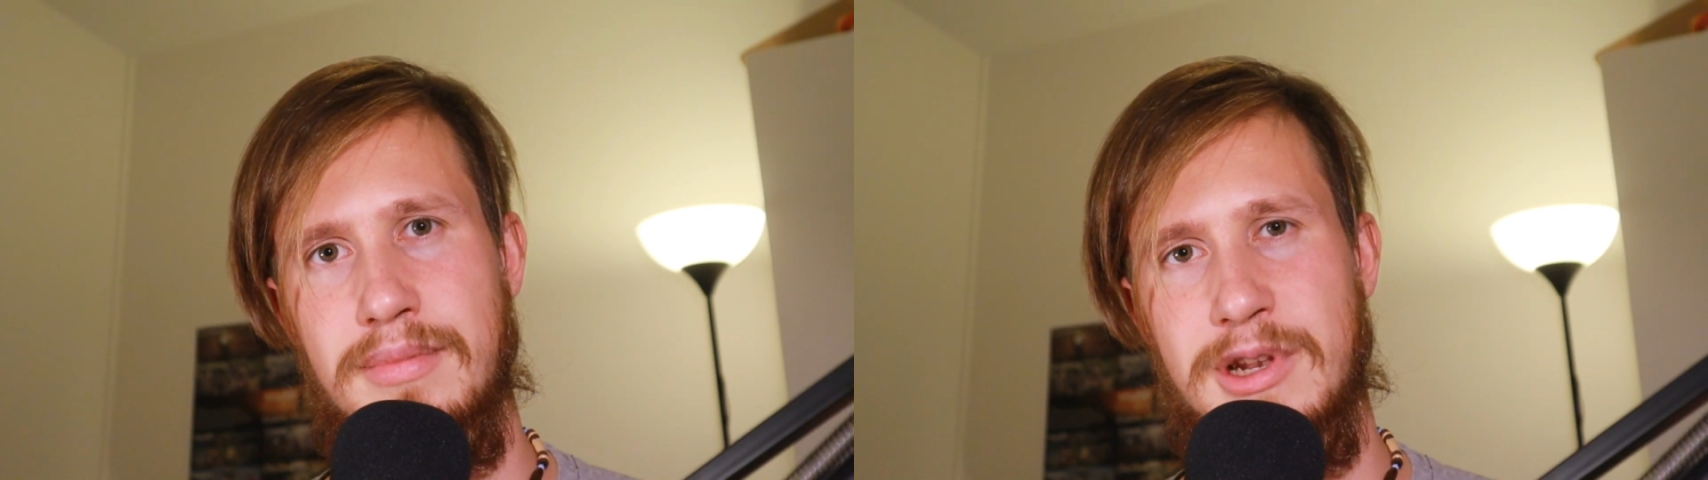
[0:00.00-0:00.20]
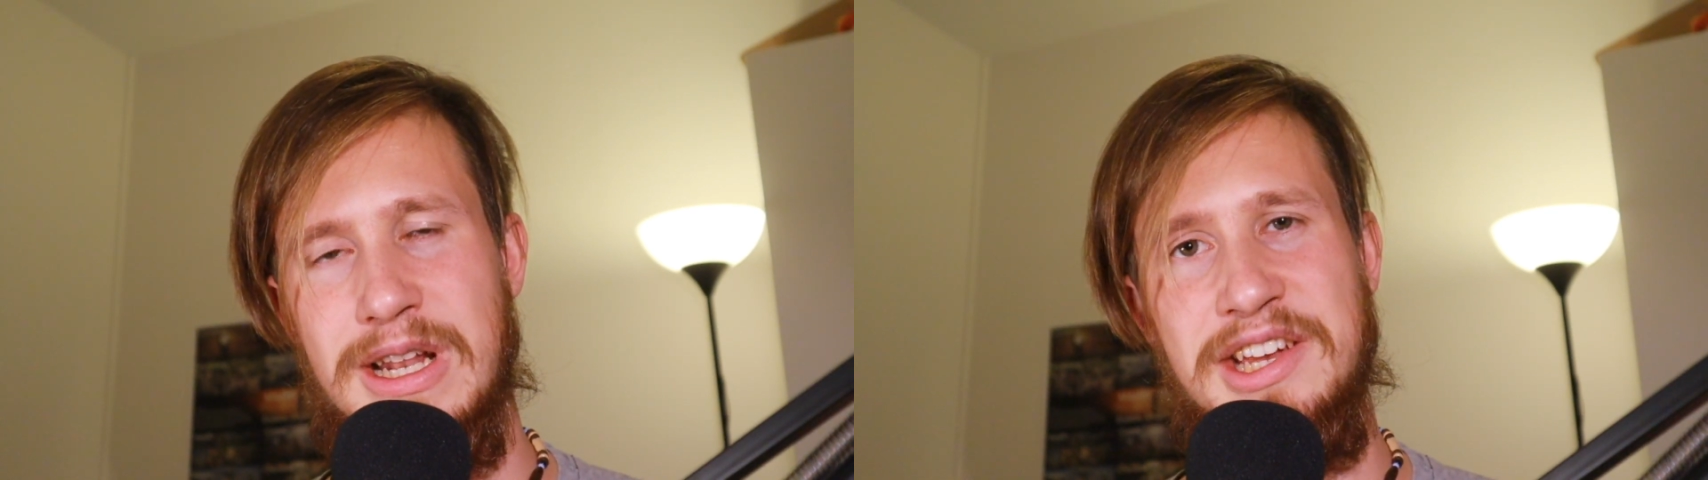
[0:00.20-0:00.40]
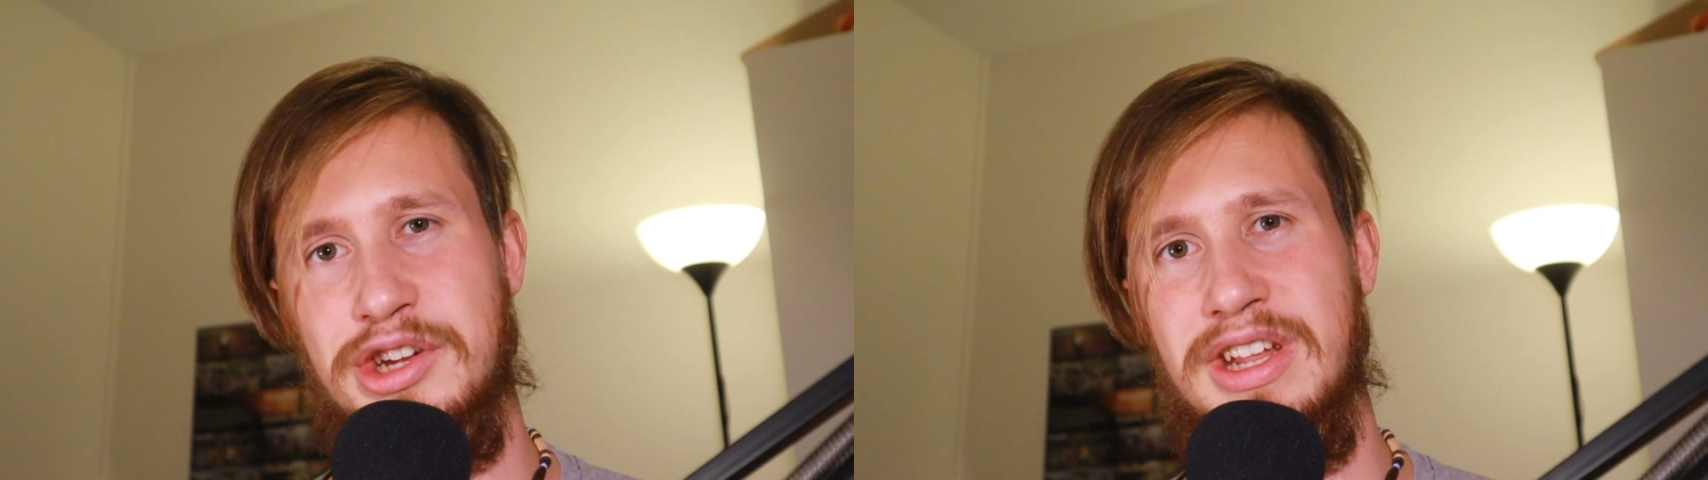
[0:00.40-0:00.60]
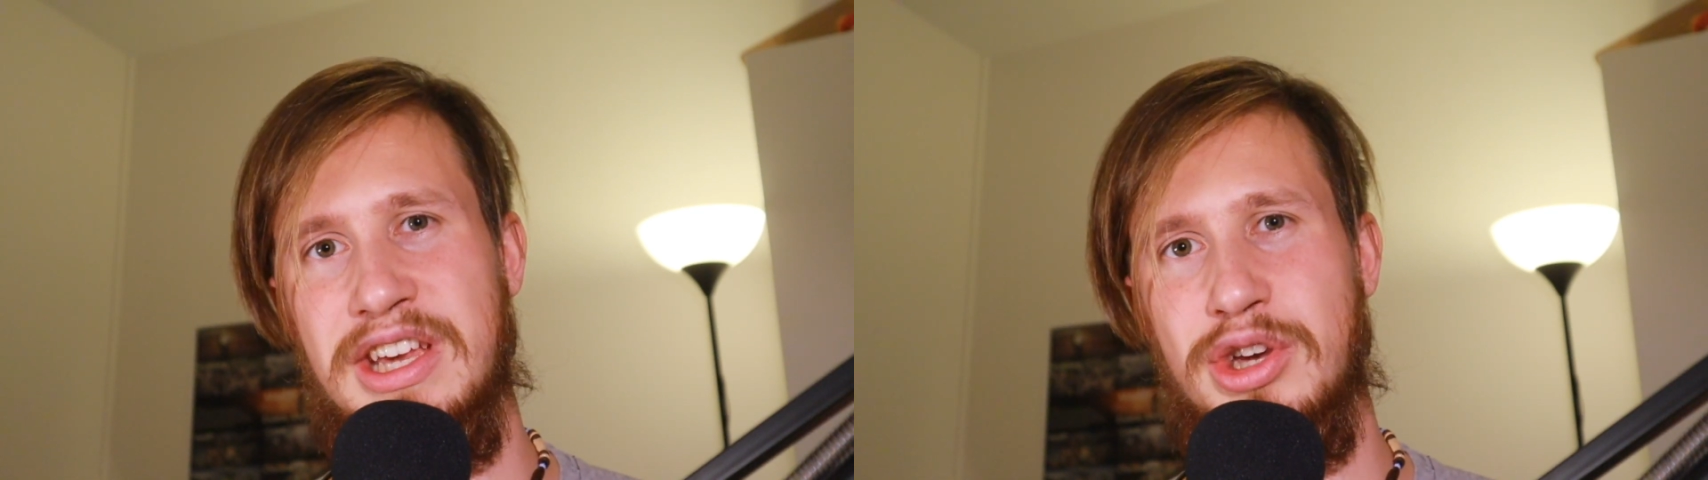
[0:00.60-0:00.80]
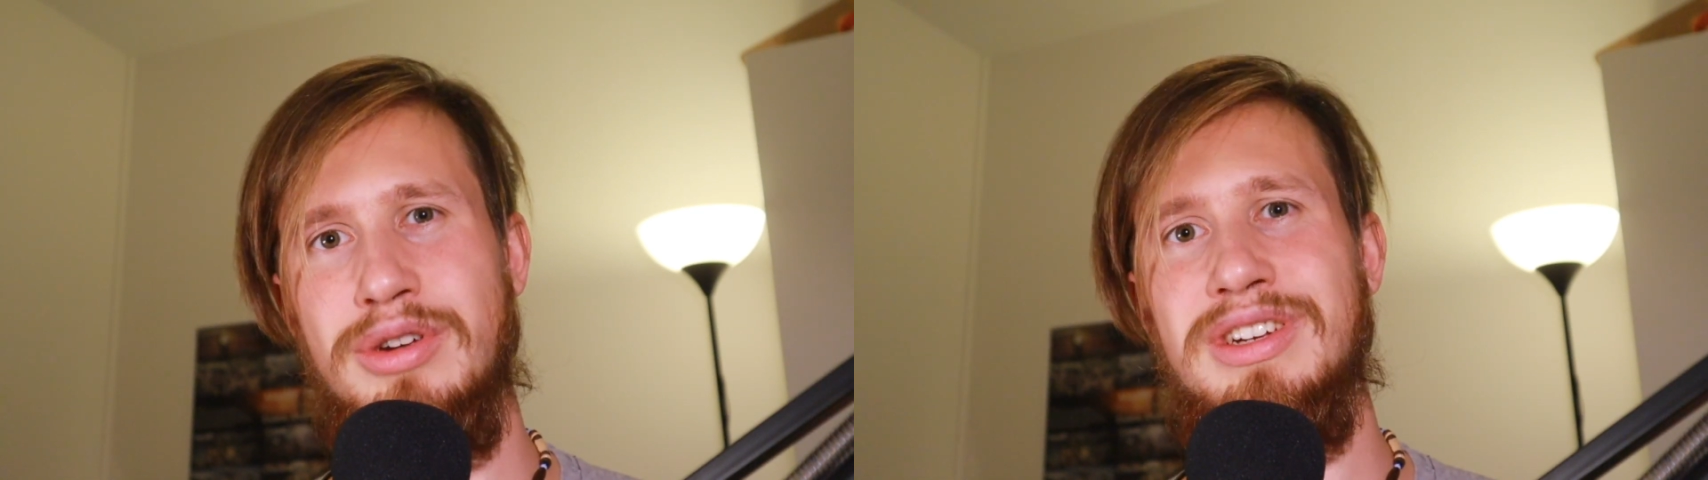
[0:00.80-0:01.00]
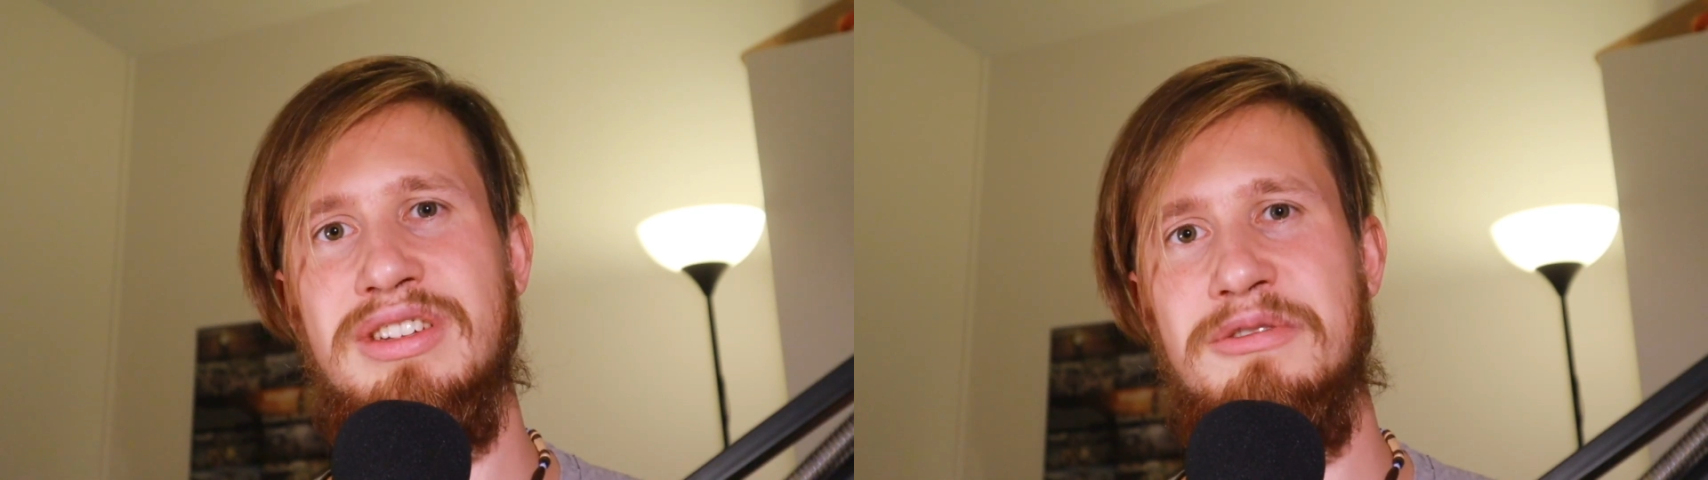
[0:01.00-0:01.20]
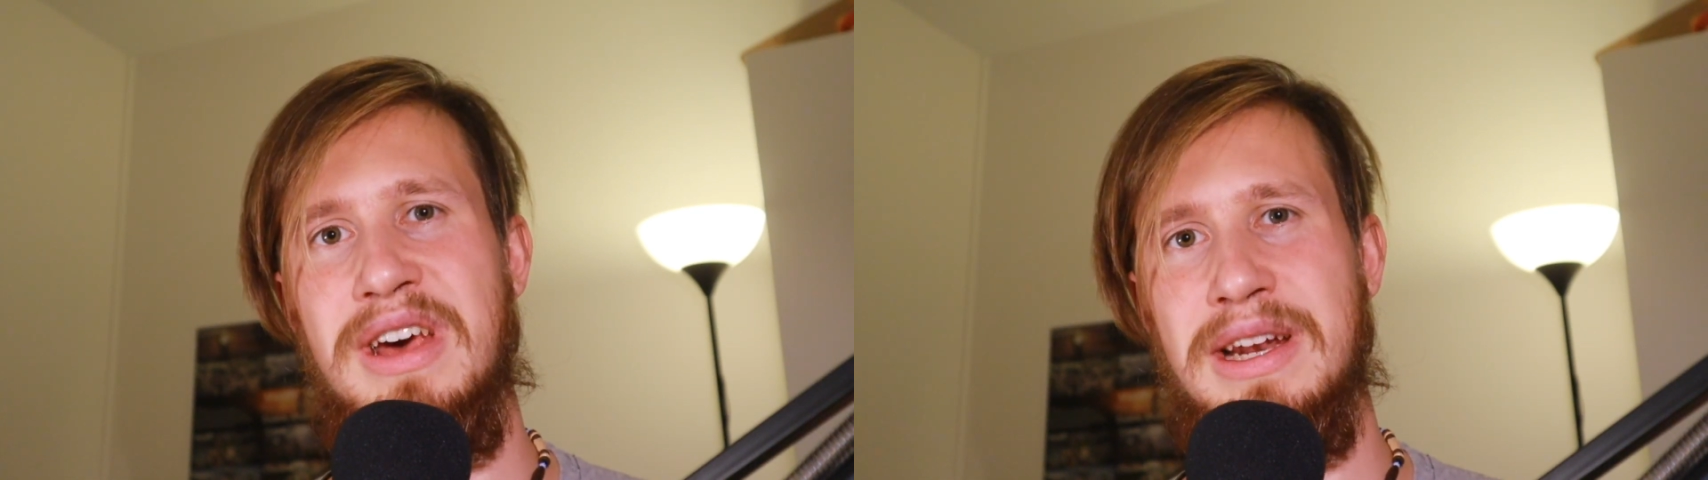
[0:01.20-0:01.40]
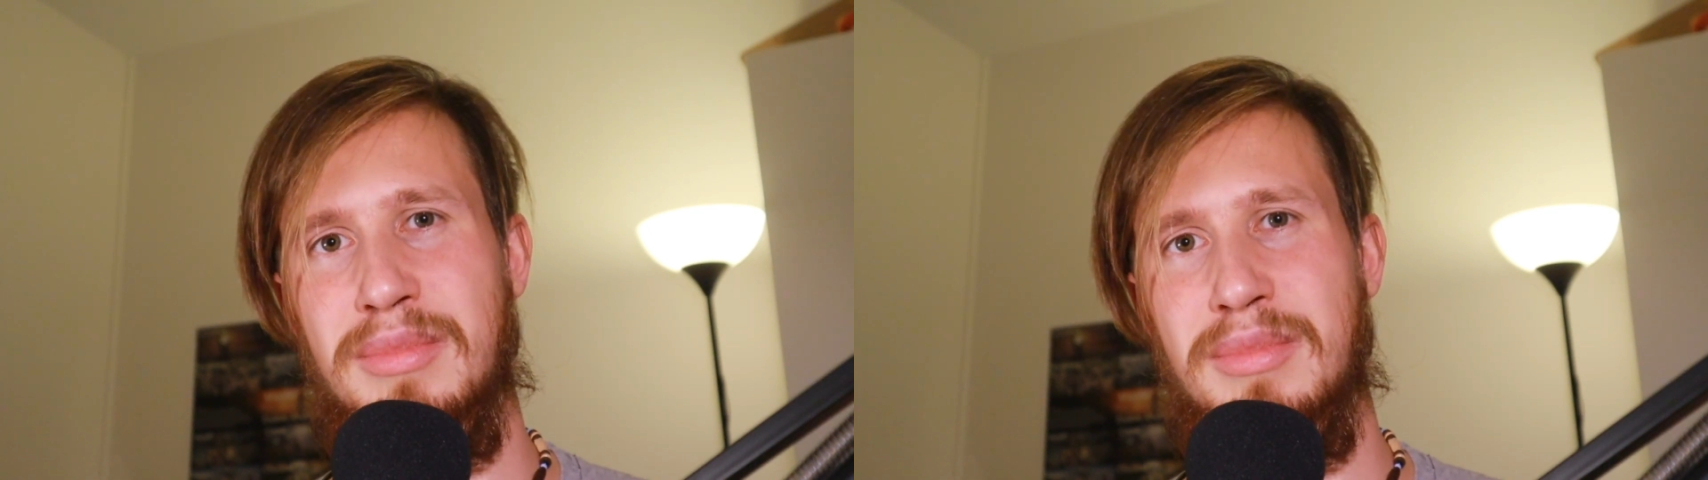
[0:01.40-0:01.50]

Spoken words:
Later on, I couldn't distract